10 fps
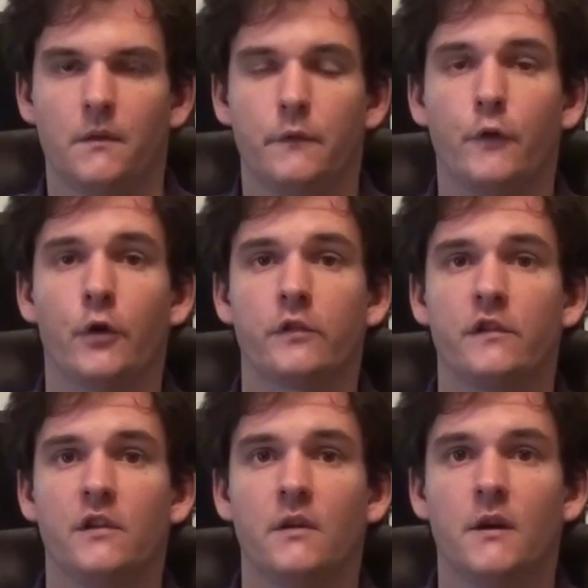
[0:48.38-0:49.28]

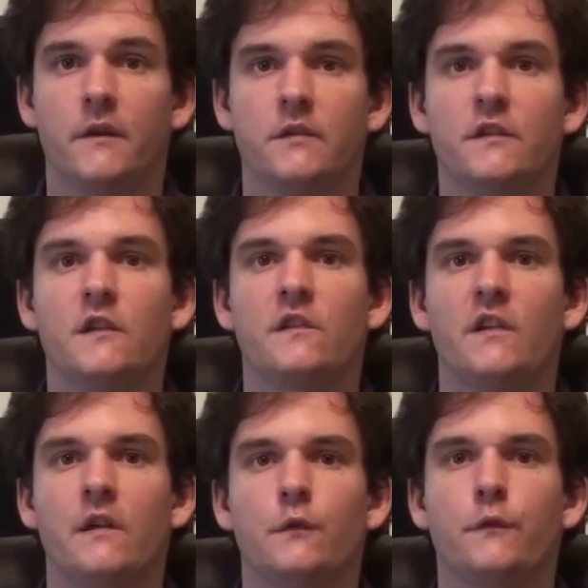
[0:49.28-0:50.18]
First, the
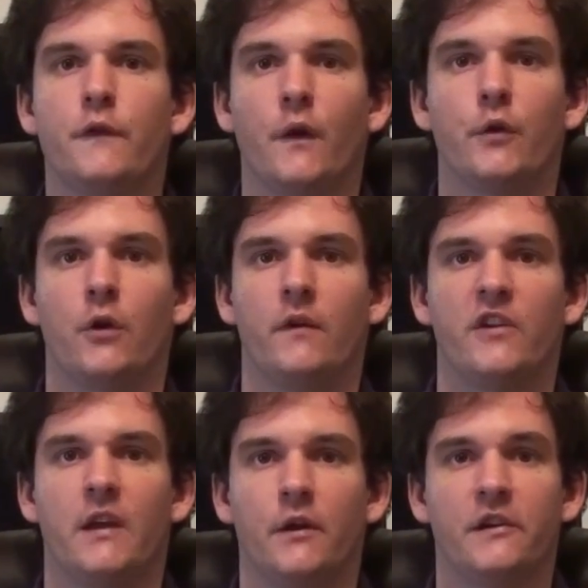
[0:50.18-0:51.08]
success or failure of a
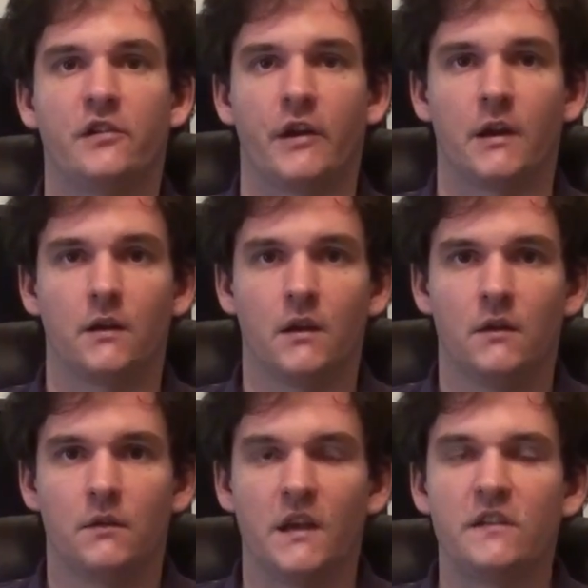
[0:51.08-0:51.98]
carry trade
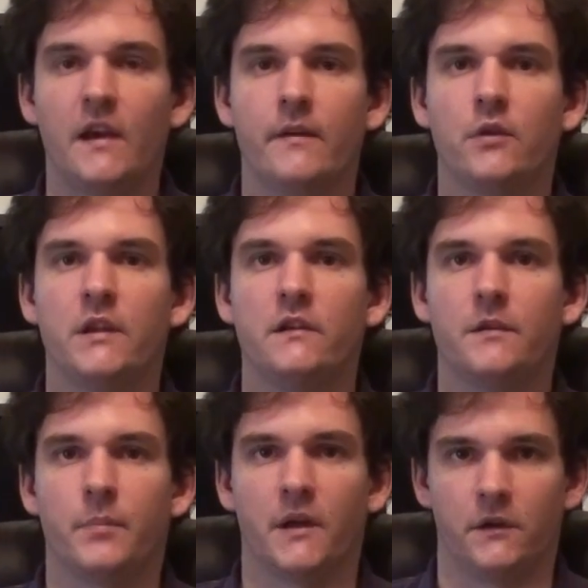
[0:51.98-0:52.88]
is heavily
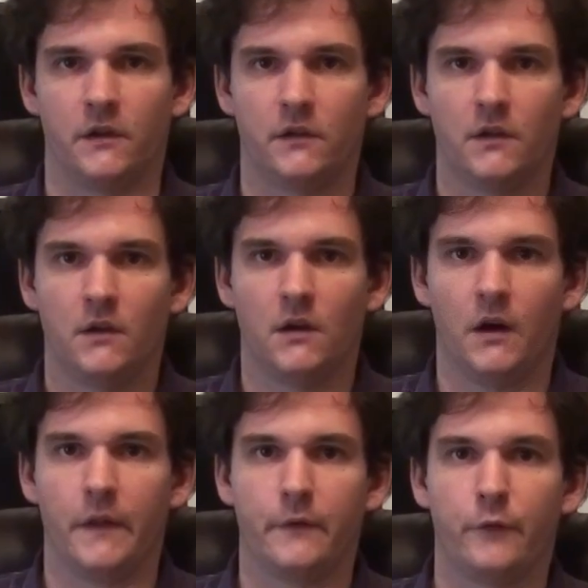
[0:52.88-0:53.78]
dependent
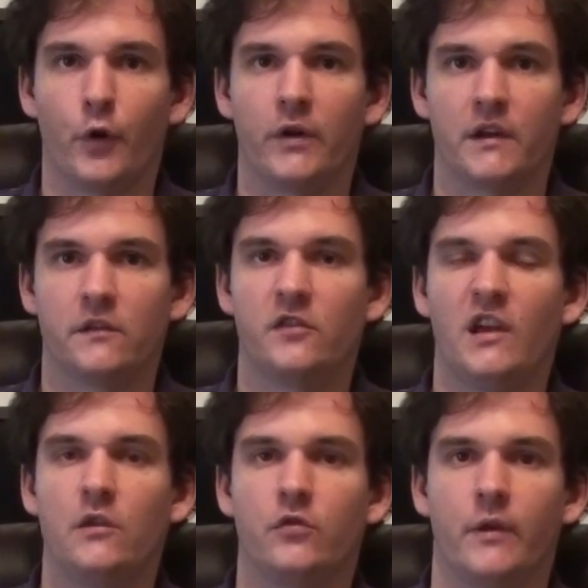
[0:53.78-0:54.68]
on the foreign
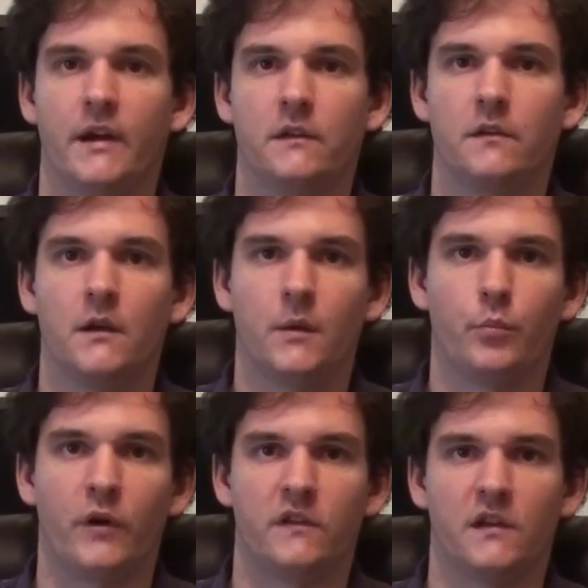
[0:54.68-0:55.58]
exchange rates
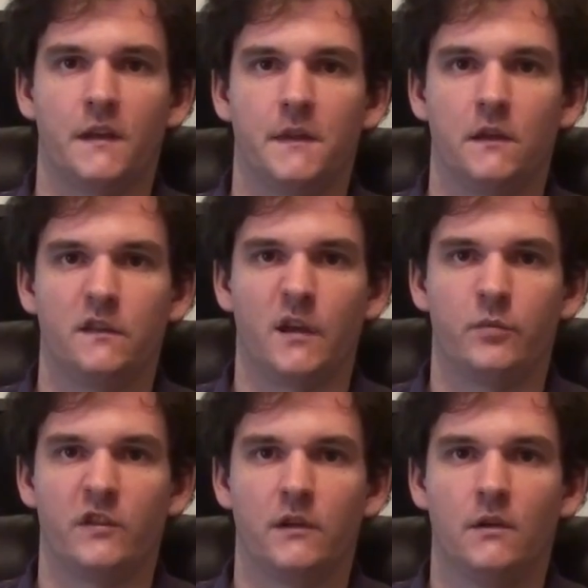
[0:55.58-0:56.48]
present at the
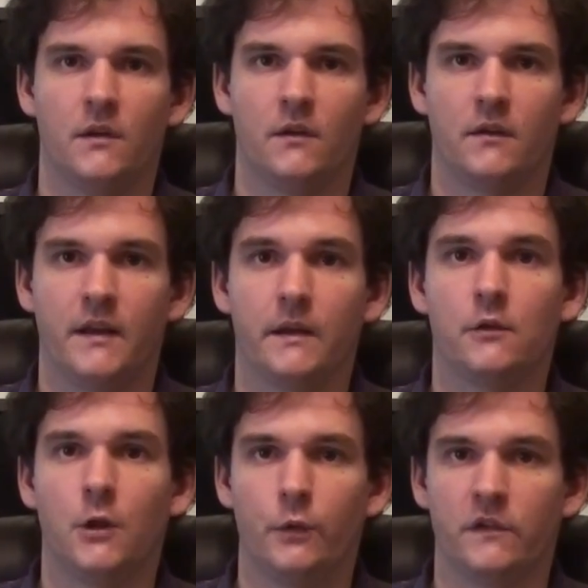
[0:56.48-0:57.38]
inception and
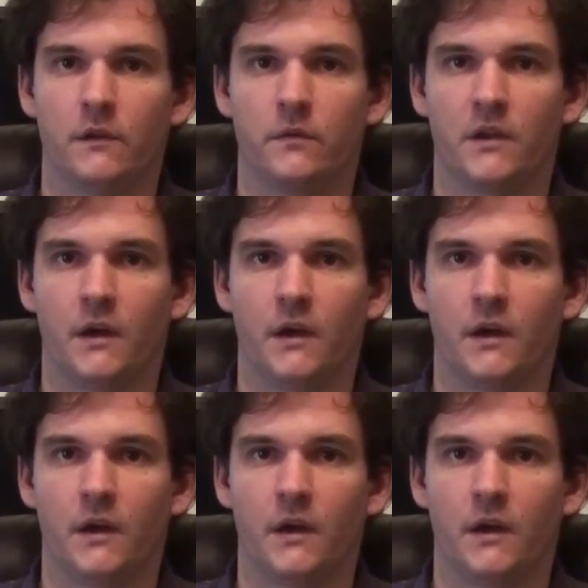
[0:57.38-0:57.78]
closing of the